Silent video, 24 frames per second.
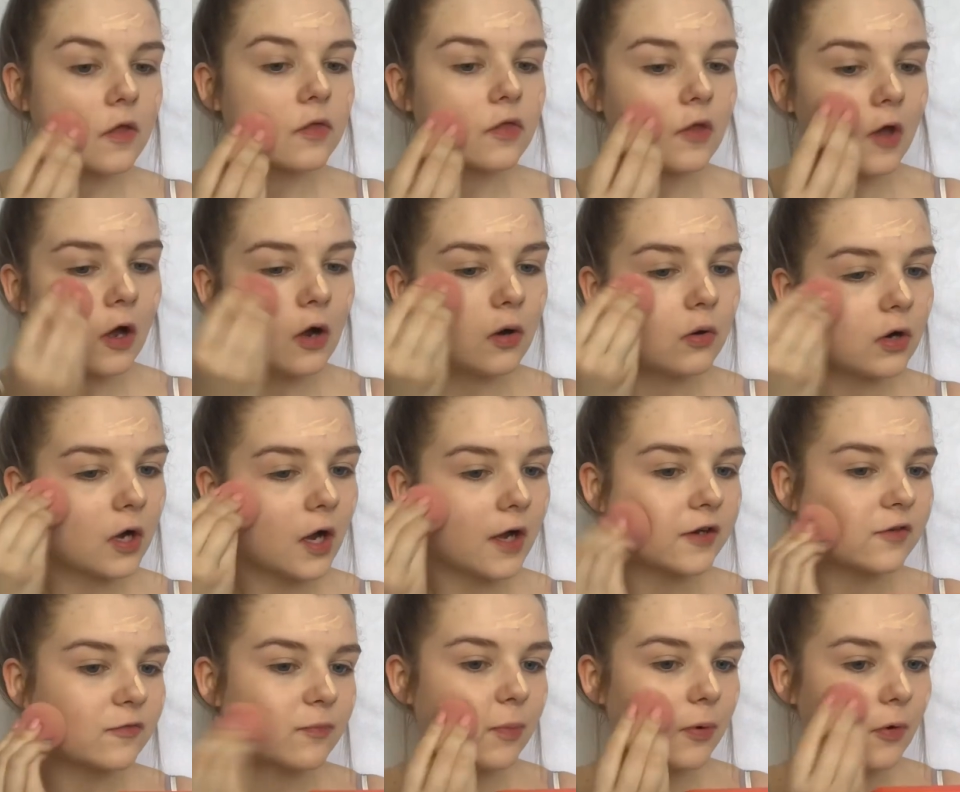The whole
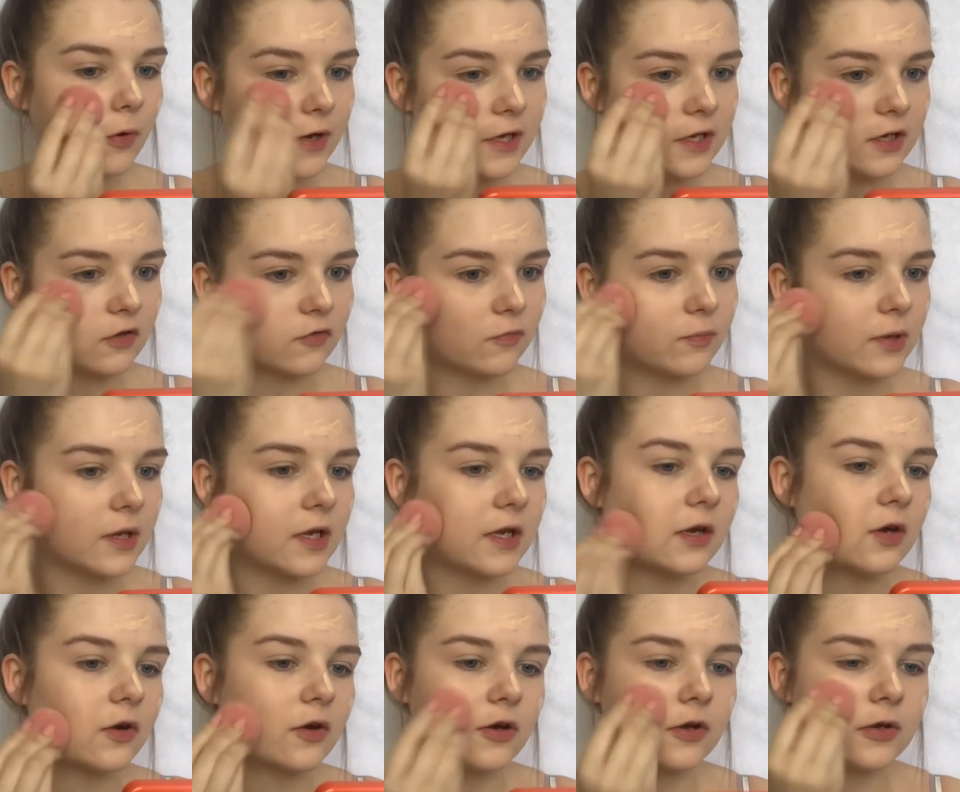kind of point of
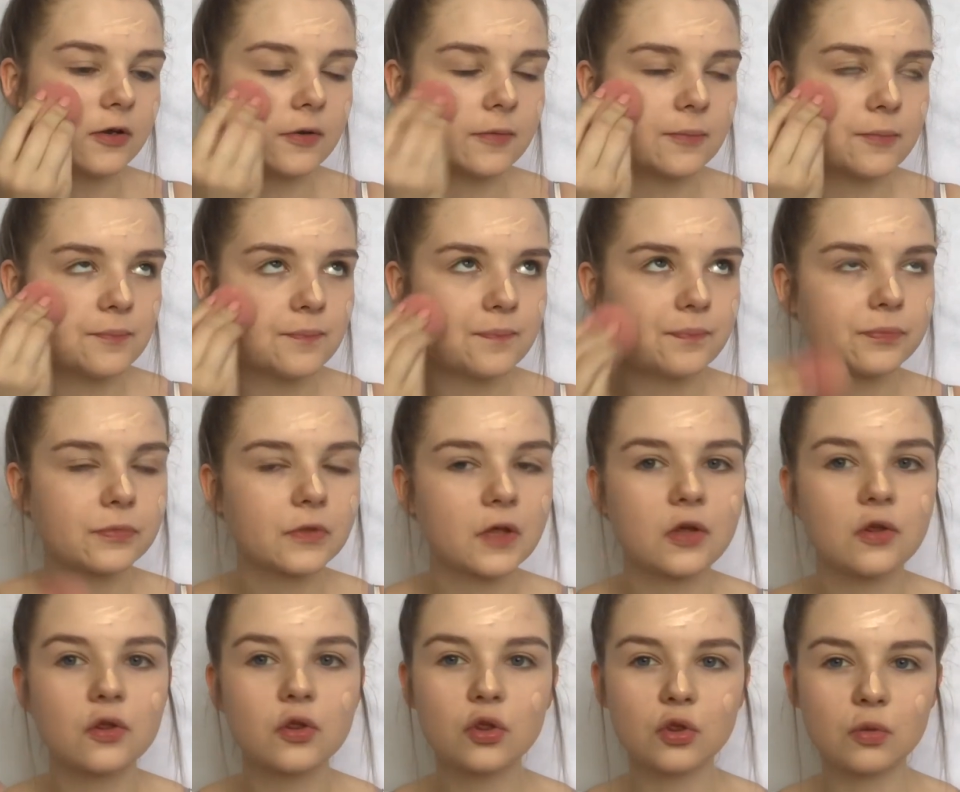putting on
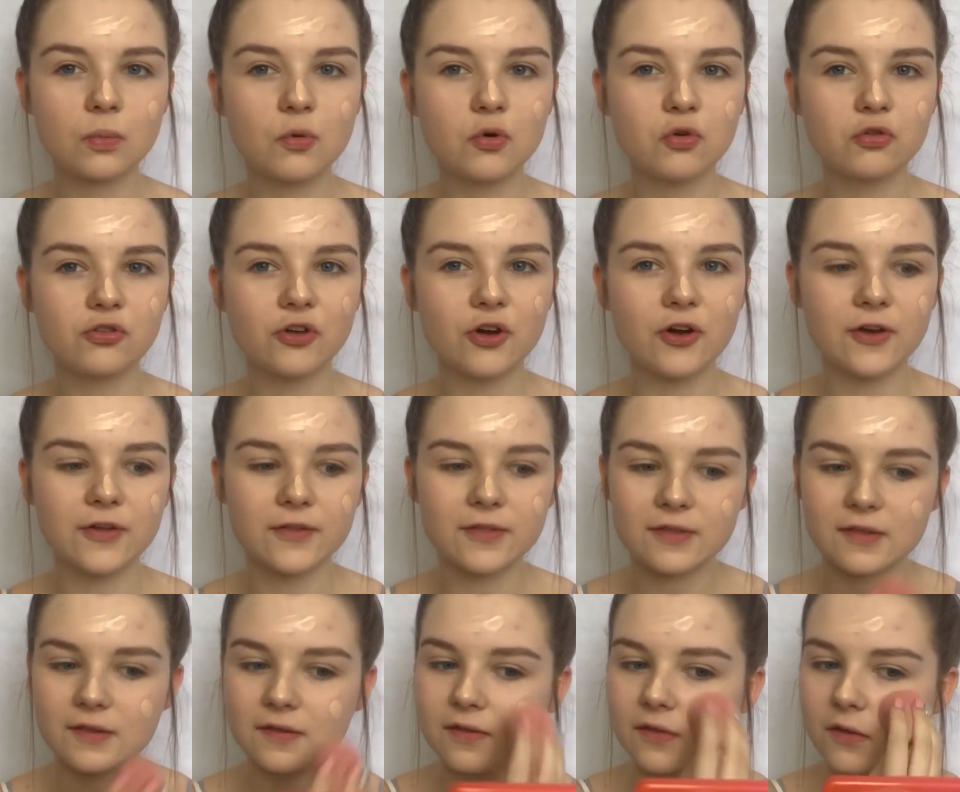small
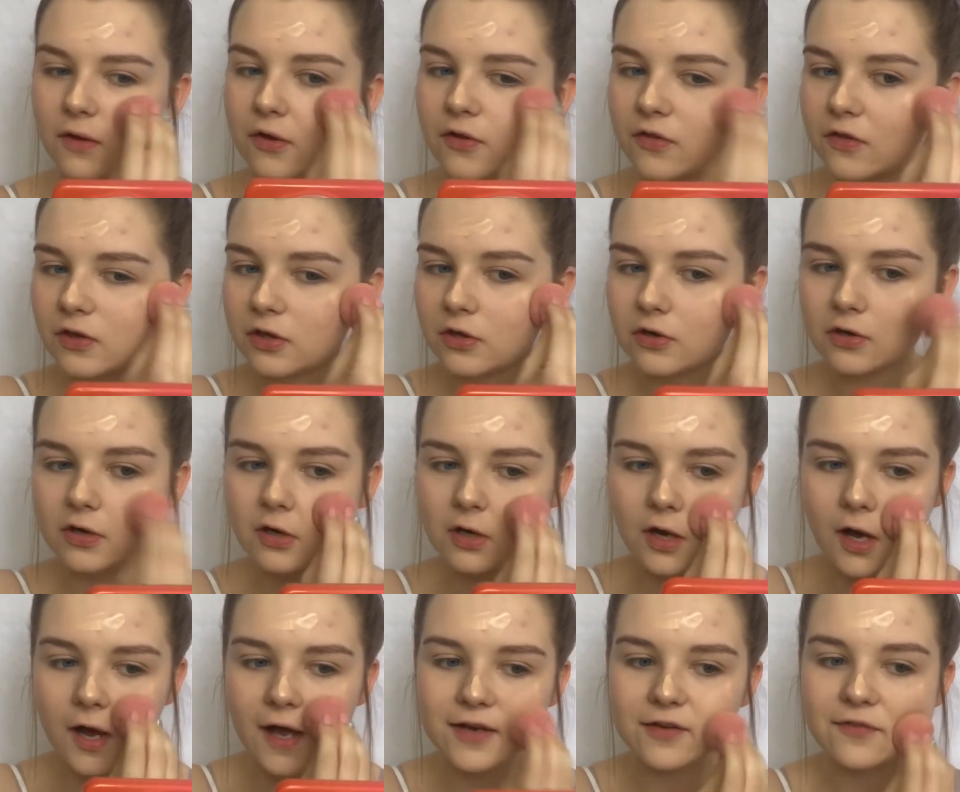dots is so that you
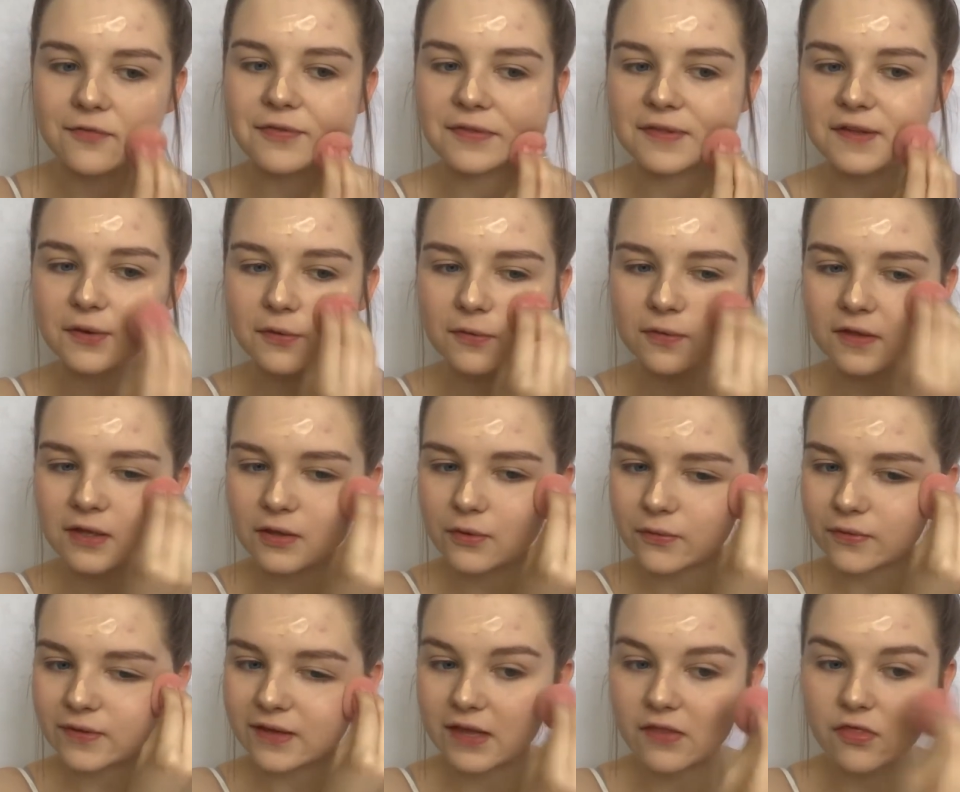can kind of still see
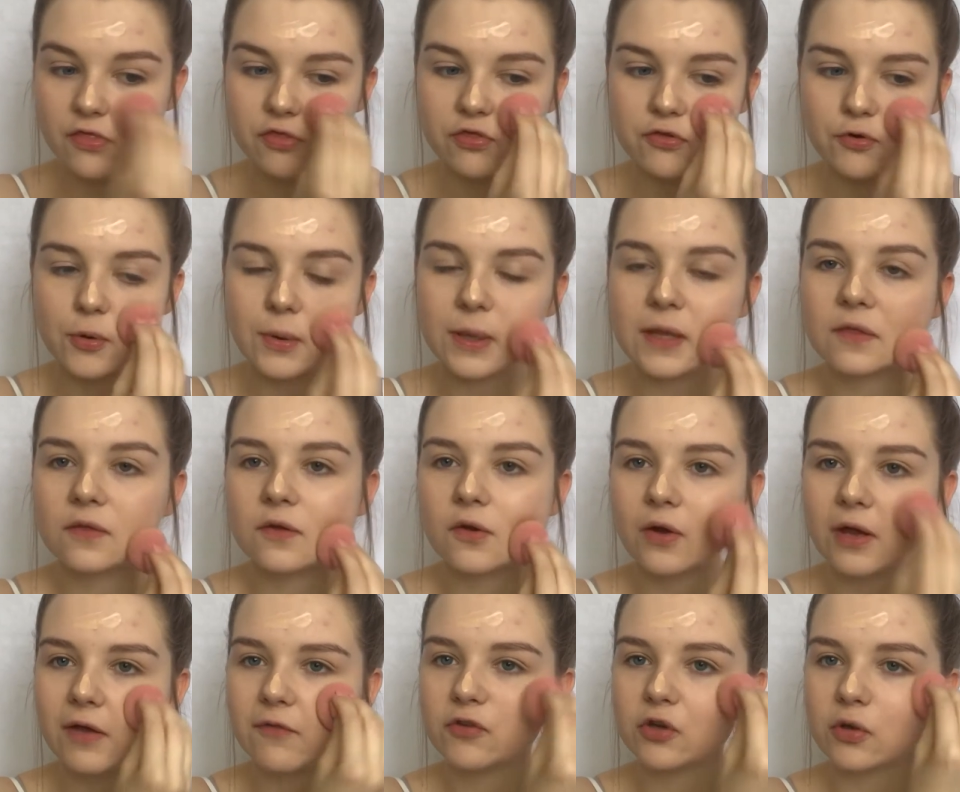your skin through it, so
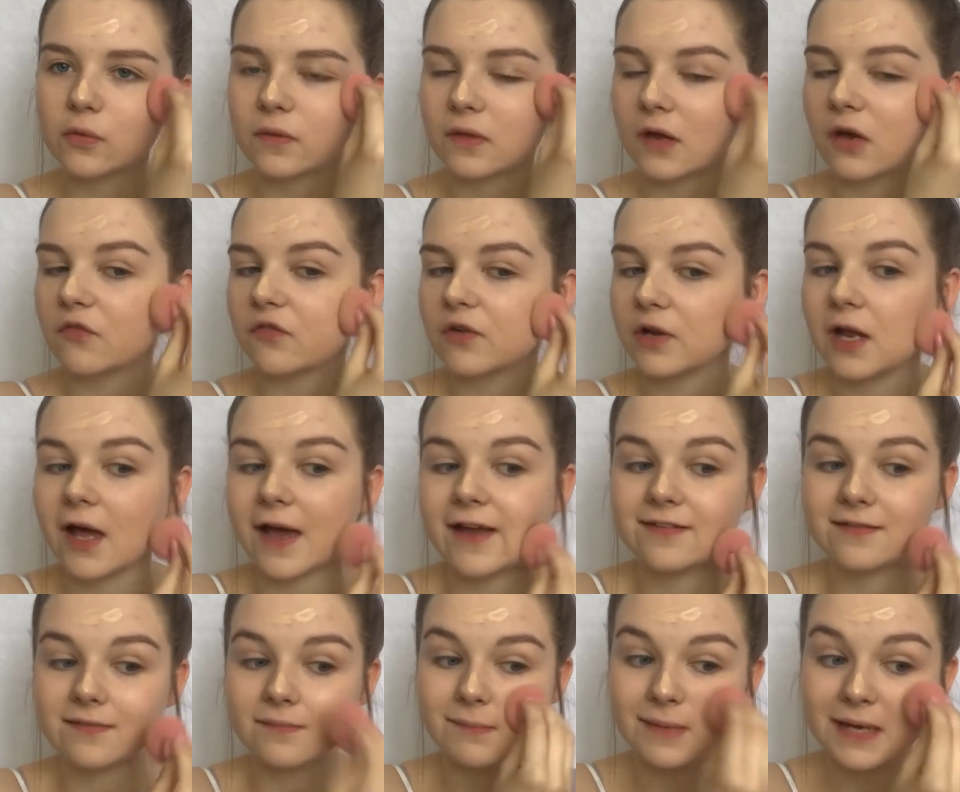you're giving yourself a
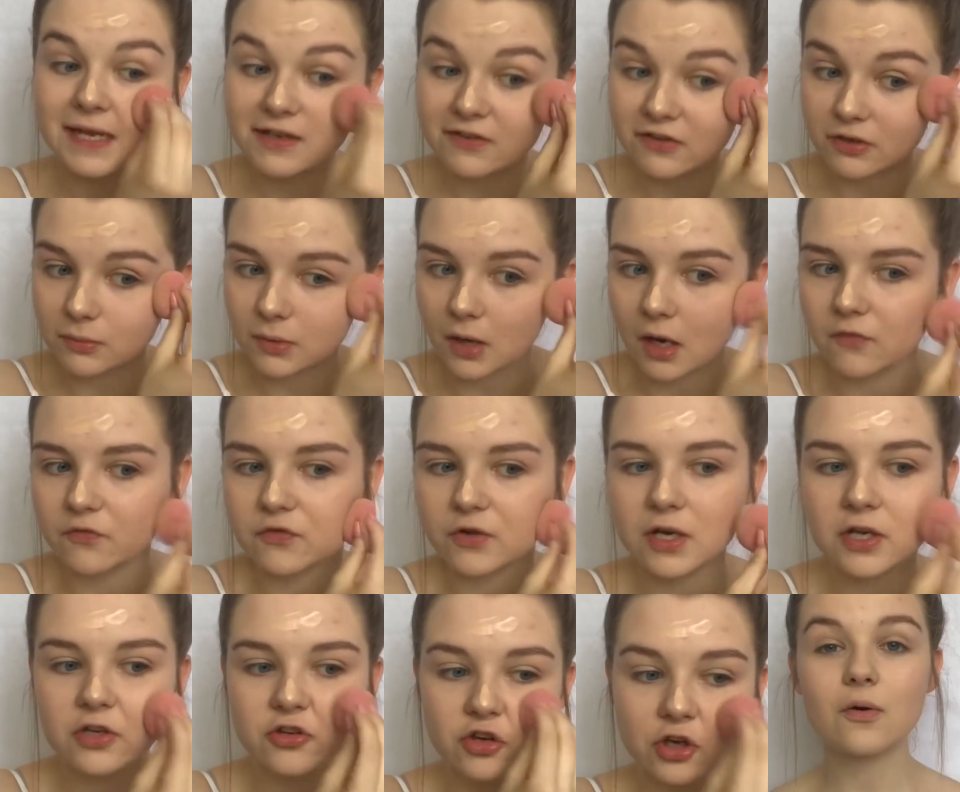light to medium
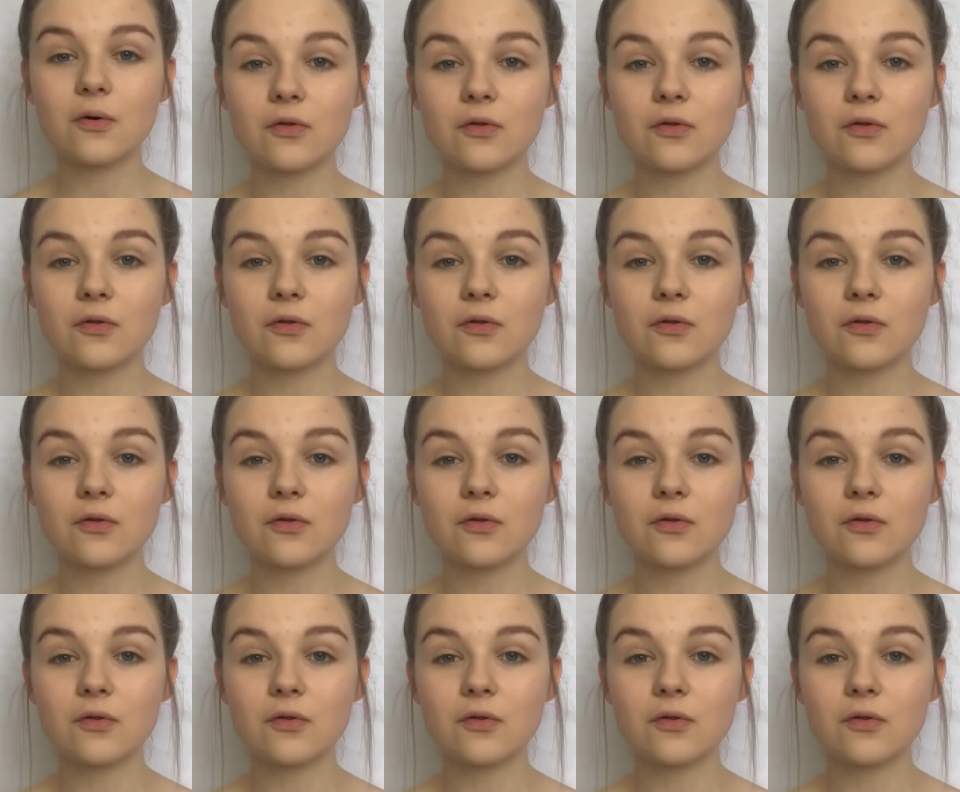coverage.